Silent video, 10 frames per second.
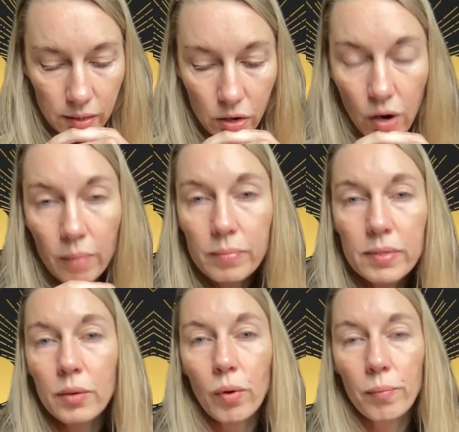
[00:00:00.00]
times
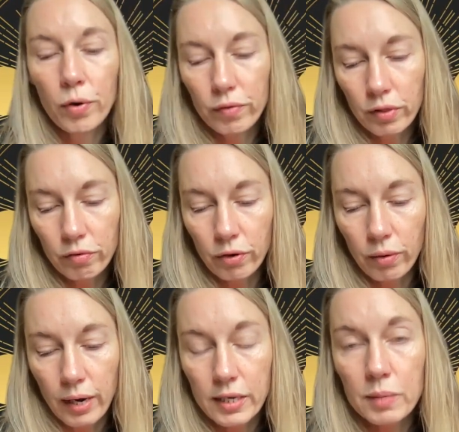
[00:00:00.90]
that we're moving
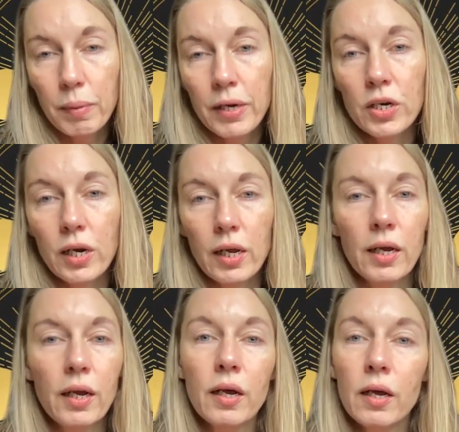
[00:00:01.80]
through, and especially